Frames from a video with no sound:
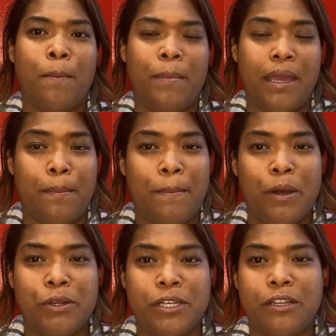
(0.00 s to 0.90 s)
make a
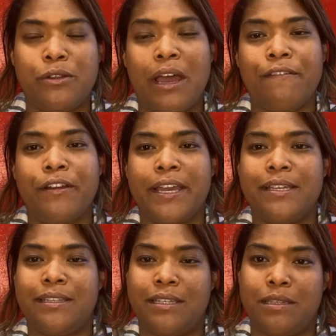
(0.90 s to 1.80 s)
motion to have your
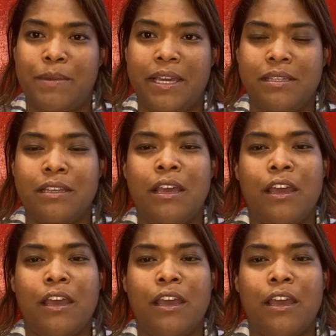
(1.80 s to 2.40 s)
case dismissed